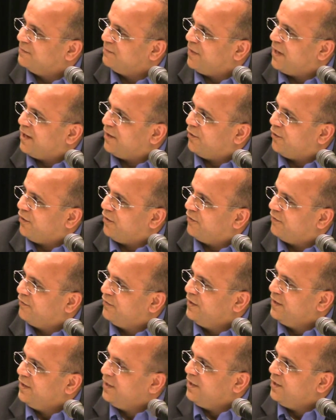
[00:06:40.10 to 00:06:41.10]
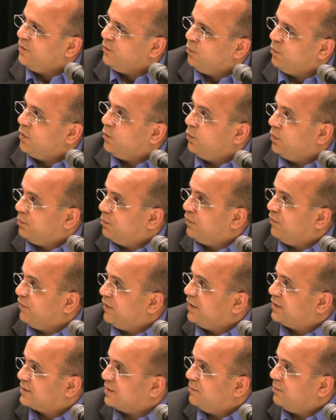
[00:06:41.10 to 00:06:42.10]
mat off. What would
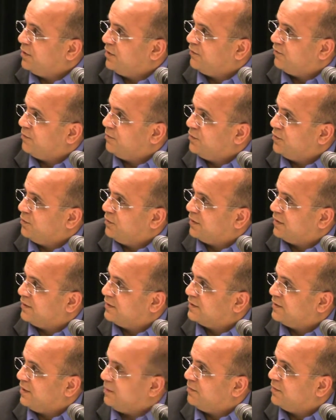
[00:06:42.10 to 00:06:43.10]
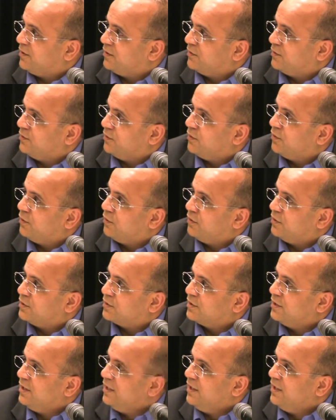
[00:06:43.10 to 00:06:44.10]
prevent somebody from doing the same thing to
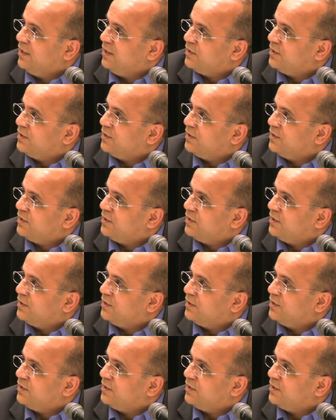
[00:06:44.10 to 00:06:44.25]
yours?